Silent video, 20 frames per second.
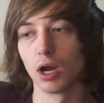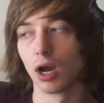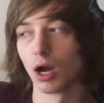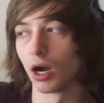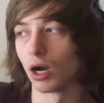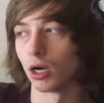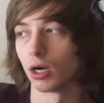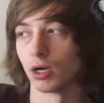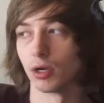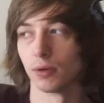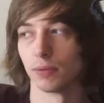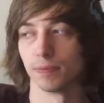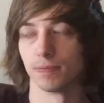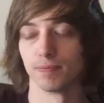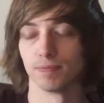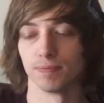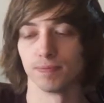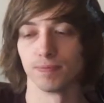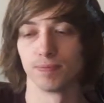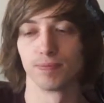
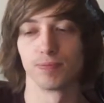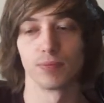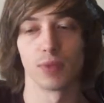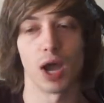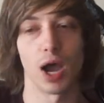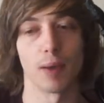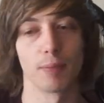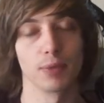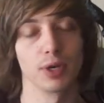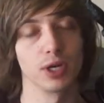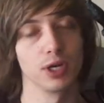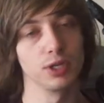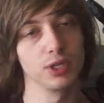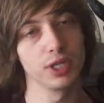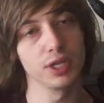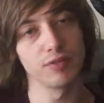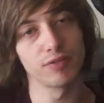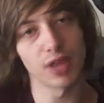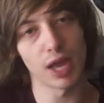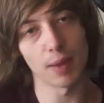um, I'm gonna
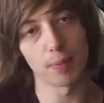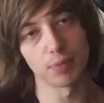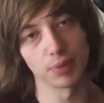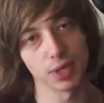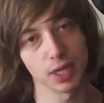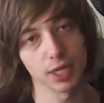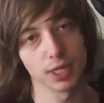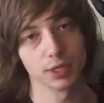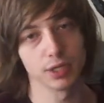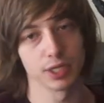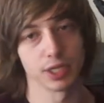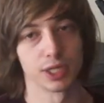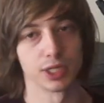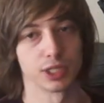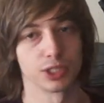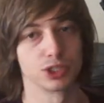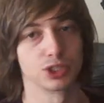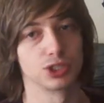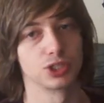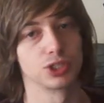leave that
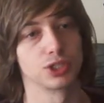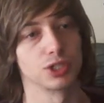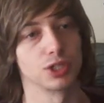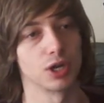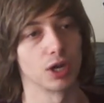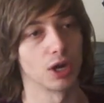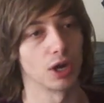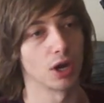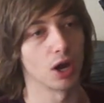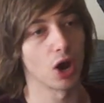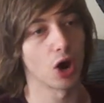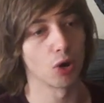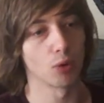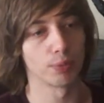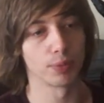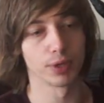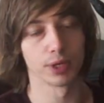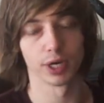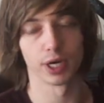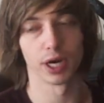playlist uh,
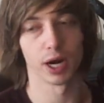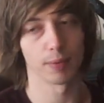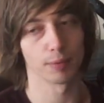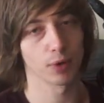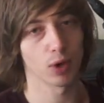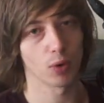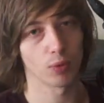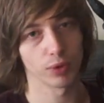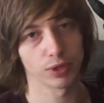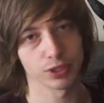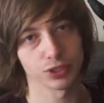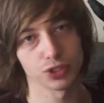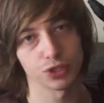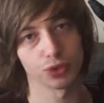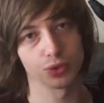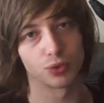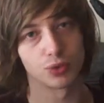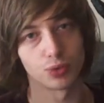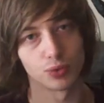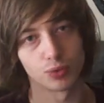open and I'm going
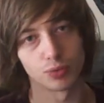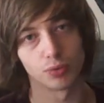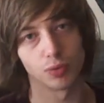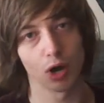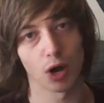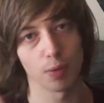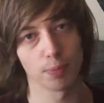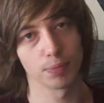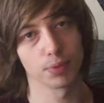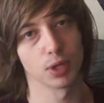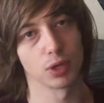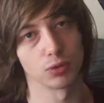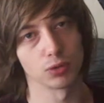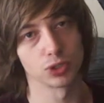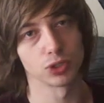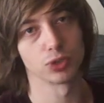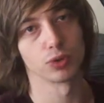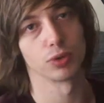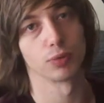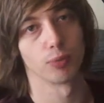to upload
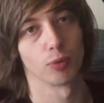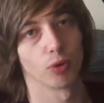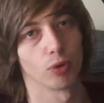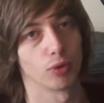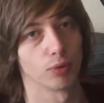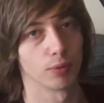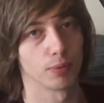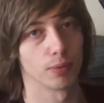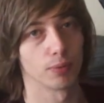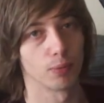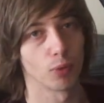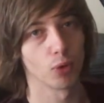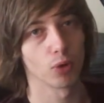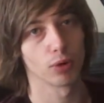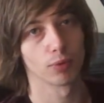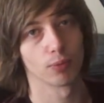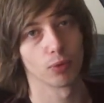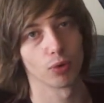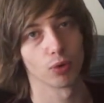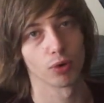to it more more
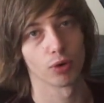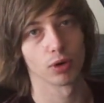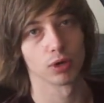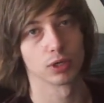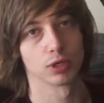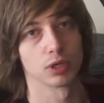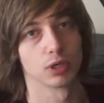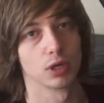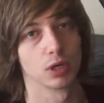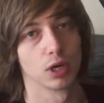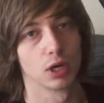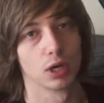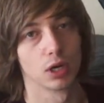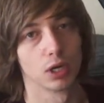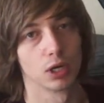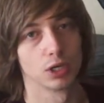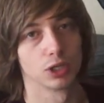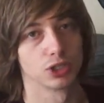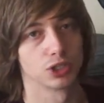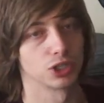and more.
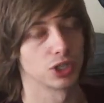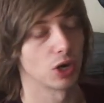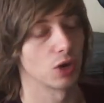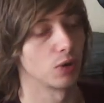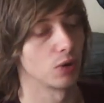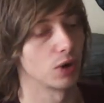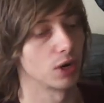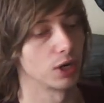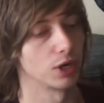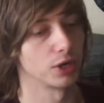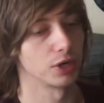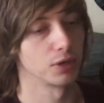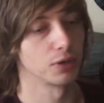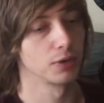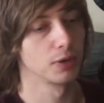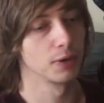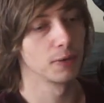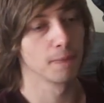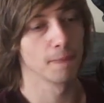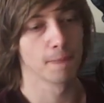So uh,
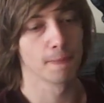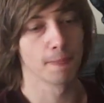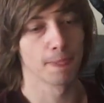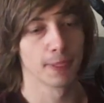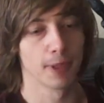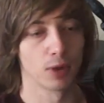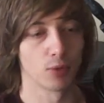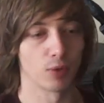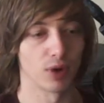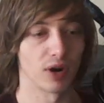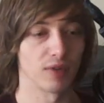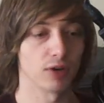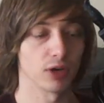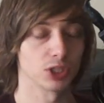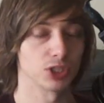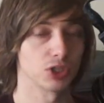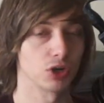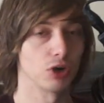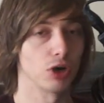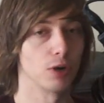whenever I
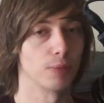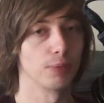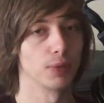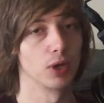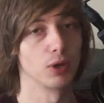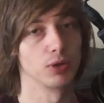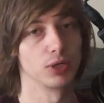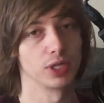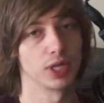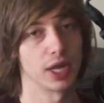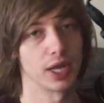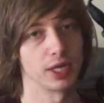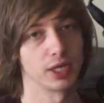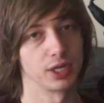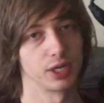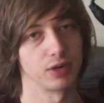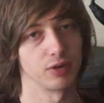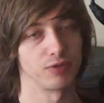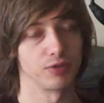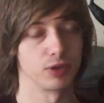start uploading that in the
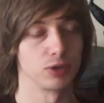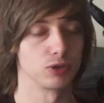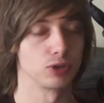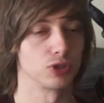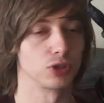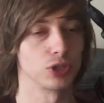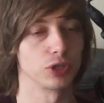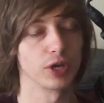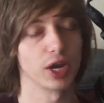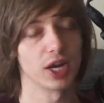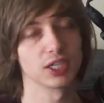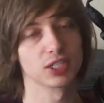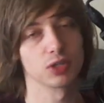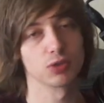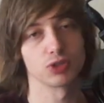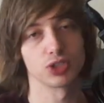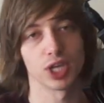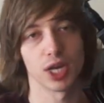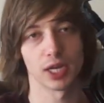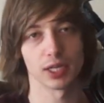near future, you guys go
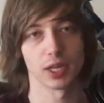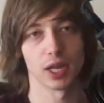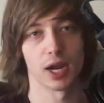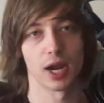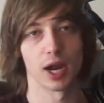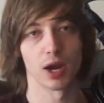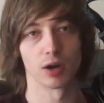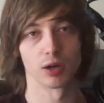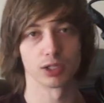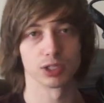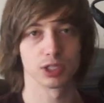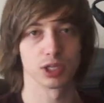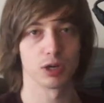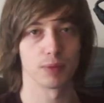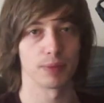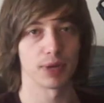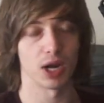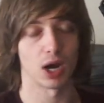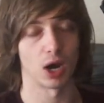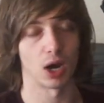check that out. It's gonna
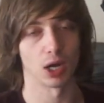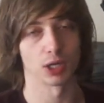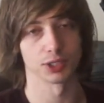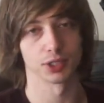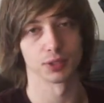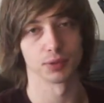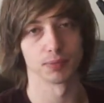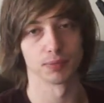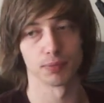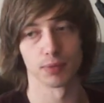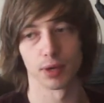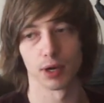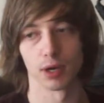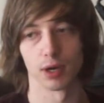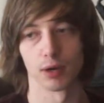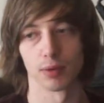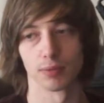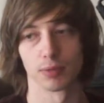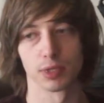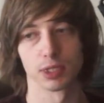be awesome. Uh,
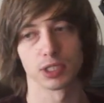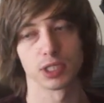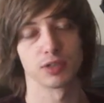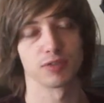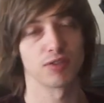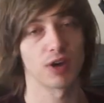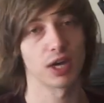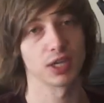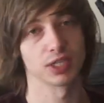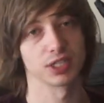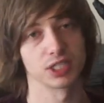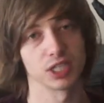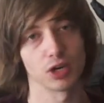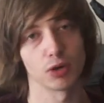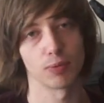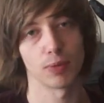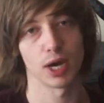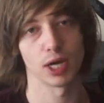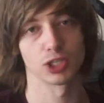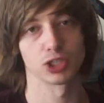I'm gonna finally tell
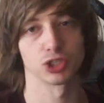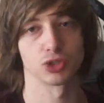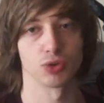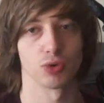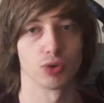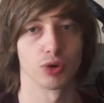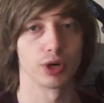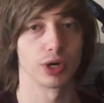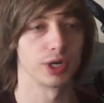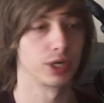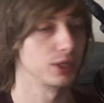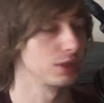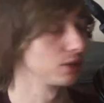my story.